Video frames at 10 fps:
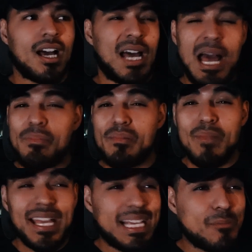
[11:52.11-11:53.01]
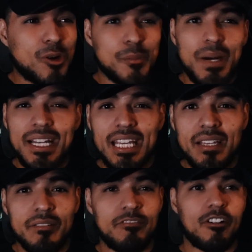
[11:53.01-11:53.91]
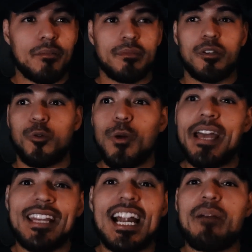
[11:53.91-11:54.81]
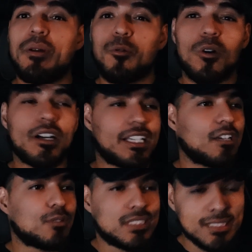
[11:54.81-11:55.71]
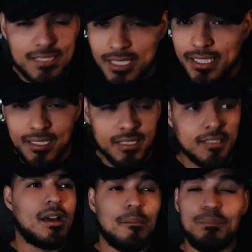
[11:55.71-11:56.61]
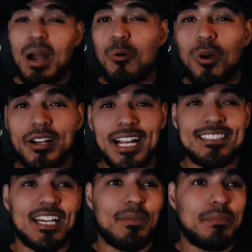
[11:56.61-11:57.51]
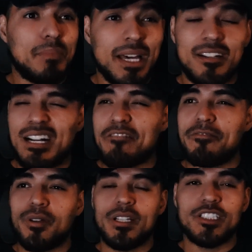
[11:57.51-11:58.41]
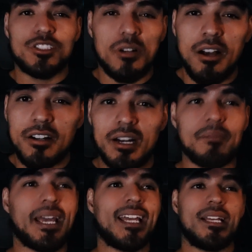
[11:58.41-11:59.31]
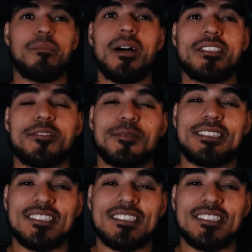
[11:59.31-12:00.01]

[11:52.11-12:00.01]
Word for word: I, I've been making more money from the way that I've been working, which is good. My workouts have been better. I'm feeling stronger. I'm gaining muscle, which